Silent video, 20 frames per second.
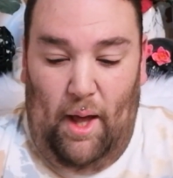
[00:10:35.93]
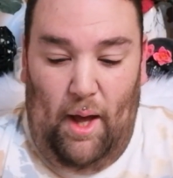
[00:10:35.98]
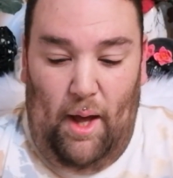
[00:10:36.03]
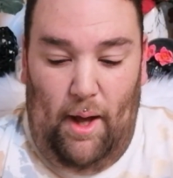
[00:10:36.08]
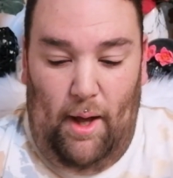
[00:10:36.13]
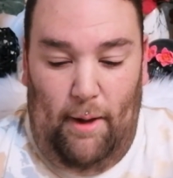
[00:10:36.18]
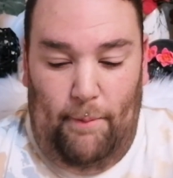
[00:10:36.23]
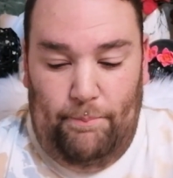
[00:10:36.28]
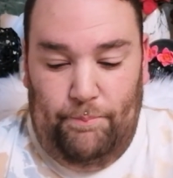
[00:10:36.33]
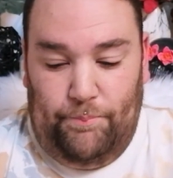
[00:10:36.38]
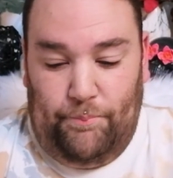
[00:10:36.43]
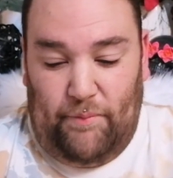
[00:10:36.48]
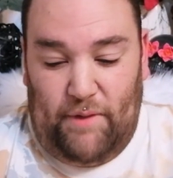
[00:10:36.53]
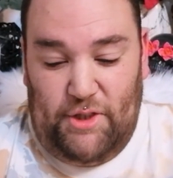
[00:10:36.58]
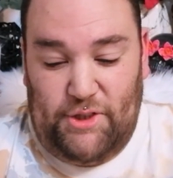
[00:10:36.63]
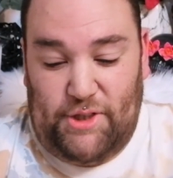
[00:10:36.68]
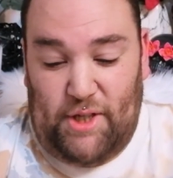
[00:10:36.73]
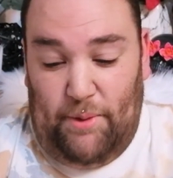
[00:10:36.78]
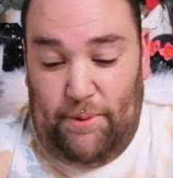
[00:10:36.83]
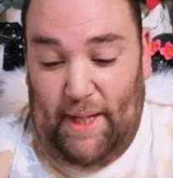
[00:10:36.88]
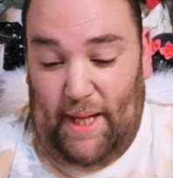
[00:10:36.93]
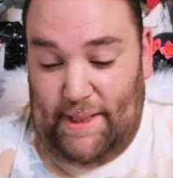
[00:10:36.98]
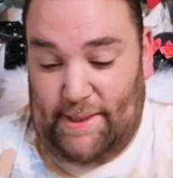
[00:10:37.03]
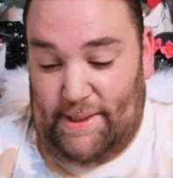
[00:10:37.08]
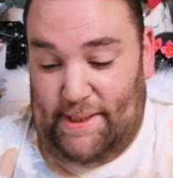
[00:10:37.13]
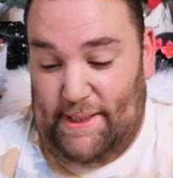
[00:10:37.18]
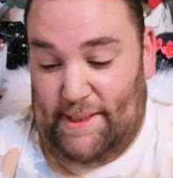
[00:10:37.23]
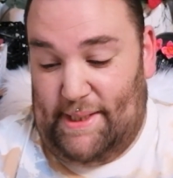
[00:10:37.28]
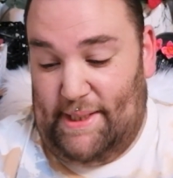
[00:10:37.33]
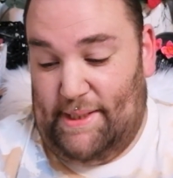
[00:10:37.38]
So
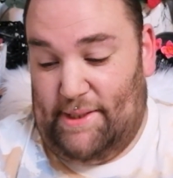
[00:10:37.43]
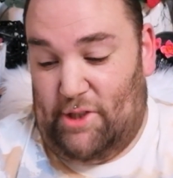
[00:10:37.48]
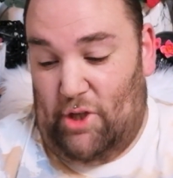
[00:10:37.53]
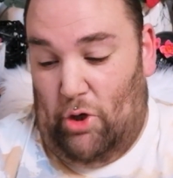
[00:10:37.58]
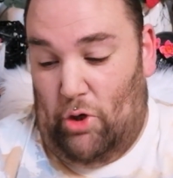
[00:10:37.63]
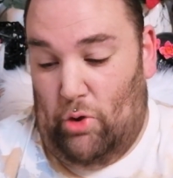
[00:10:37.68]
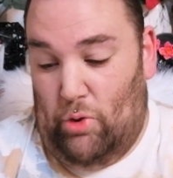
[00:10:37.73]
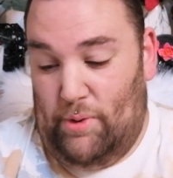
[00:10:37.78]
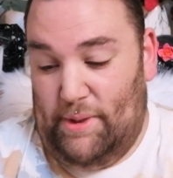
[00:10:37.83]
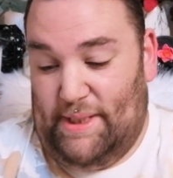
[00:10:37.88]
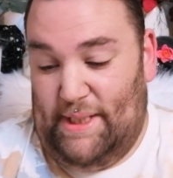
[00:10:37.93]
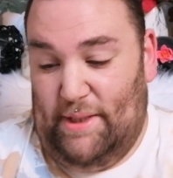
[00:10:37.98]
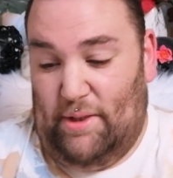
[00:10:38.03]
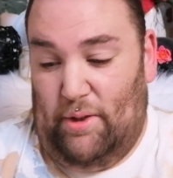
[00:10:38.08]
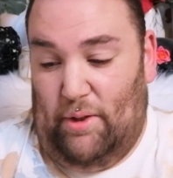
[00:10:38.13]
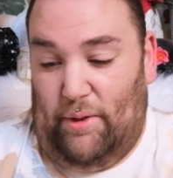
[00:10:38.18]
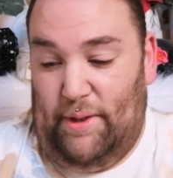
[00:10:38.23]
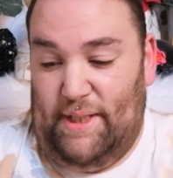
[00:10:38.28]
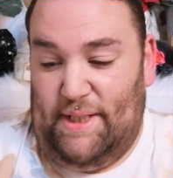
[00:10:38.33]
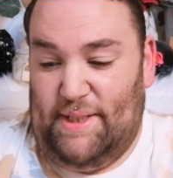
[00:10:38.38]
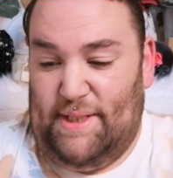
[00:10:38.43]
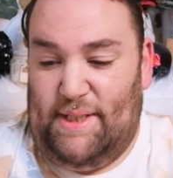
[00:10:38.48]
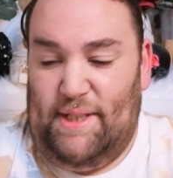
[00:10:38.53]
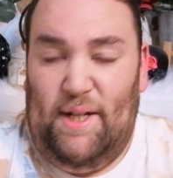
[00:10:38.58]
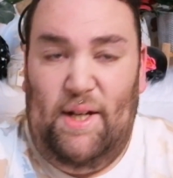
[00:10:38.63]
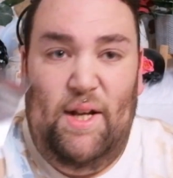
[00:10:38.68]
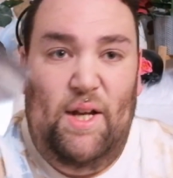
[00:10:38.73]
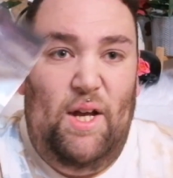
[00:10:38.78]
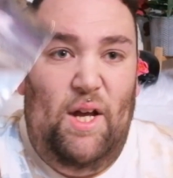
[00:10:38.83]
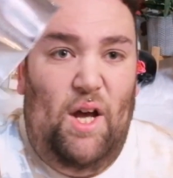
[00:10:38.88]
yes, this is the Haunted Lights,
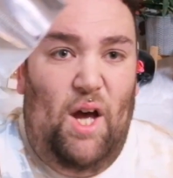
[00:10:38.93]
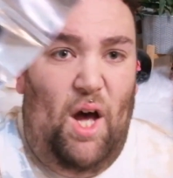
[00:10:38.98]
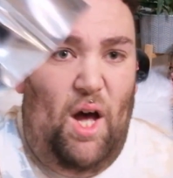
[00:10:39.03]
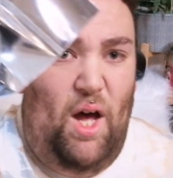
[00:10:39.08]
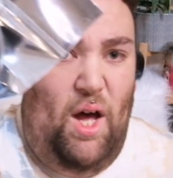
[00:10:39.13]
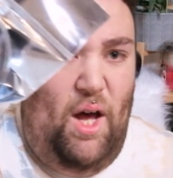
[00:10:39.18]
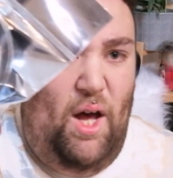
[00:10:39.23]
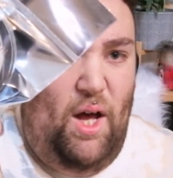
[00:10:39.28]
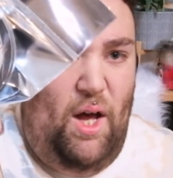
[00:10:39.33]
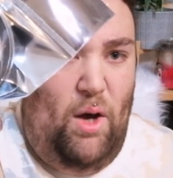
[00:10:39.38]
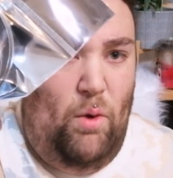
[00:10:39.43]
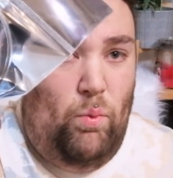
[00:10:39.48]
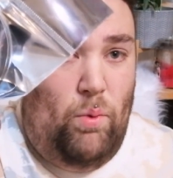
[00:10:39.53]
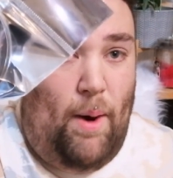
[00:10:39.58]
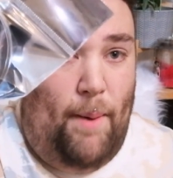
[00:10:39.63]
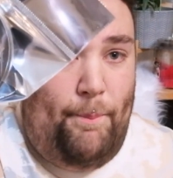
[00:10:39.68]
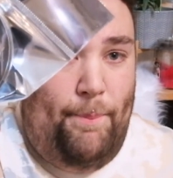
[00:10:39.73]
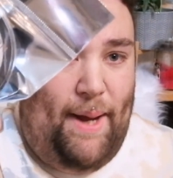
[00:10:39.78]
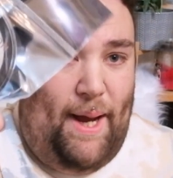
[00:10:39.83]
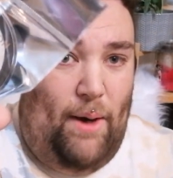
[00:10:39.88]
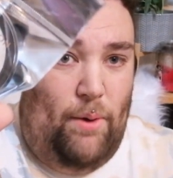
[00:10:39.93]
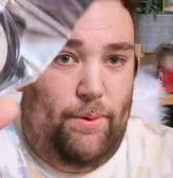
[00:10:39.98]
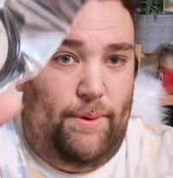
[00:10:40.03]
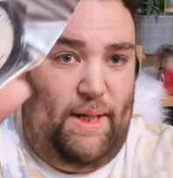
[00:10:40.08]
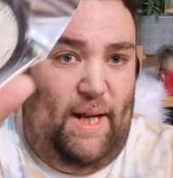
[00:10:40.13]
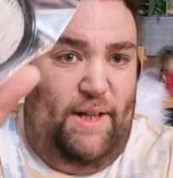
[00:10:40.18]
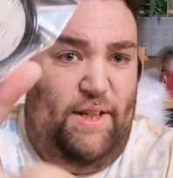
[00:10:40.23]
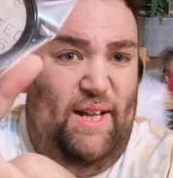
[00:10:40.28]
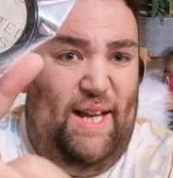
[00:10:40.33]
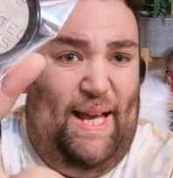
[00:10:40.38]

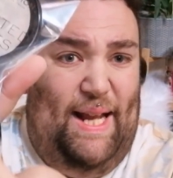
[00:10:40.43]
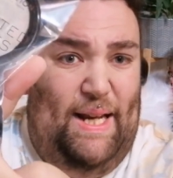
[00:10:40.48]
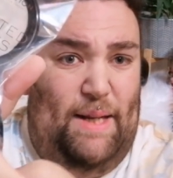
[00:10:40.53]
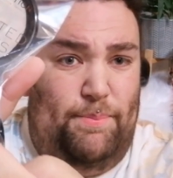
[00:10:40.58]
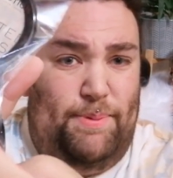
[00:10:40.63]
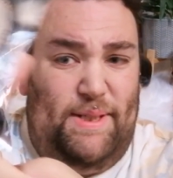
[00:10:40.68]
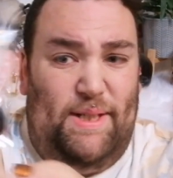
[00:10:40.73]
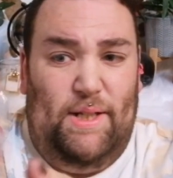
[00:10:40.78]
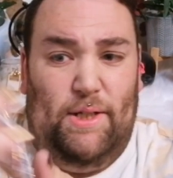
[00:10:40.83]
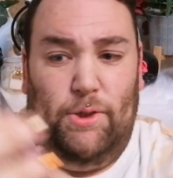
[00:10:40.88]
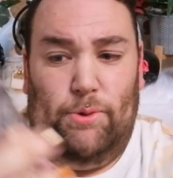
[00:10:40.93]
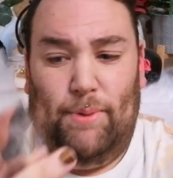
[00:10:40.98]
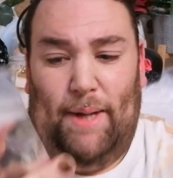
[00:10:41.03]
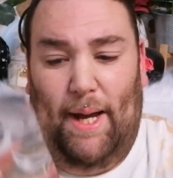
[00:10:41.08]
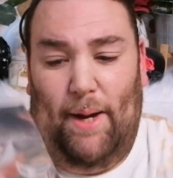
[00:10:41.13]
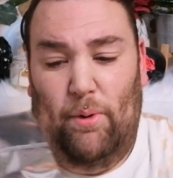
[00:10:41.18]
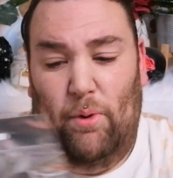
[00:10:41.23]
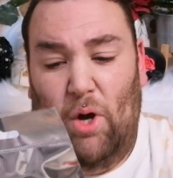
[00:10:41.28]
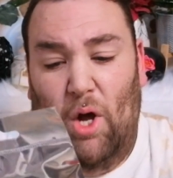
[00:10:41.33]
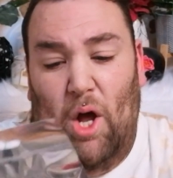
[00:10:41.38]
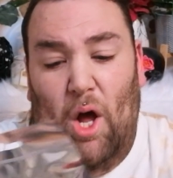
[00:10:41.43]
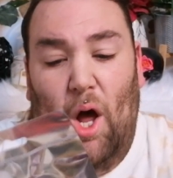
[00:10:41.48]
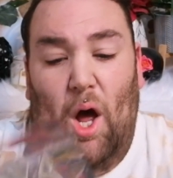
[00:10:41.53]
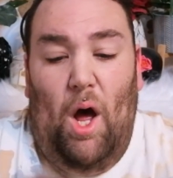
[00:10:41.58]
£1, and you get a lipstick as well.